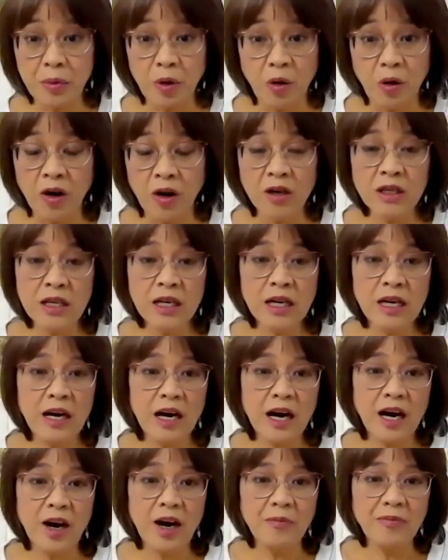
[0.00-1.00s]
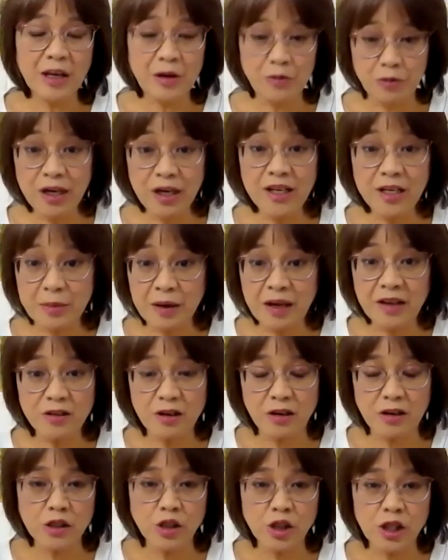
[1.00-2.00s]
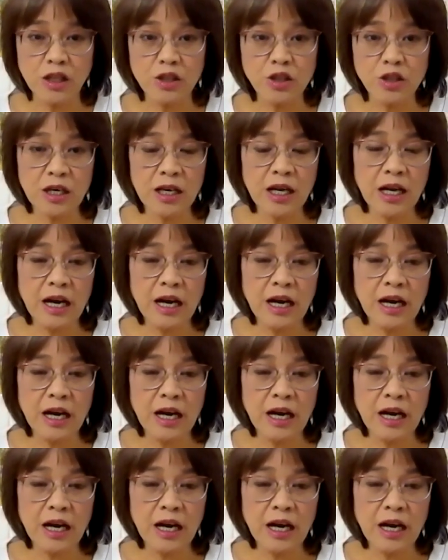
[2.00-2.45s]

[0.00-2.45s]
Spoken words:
more. It really depends on the judge.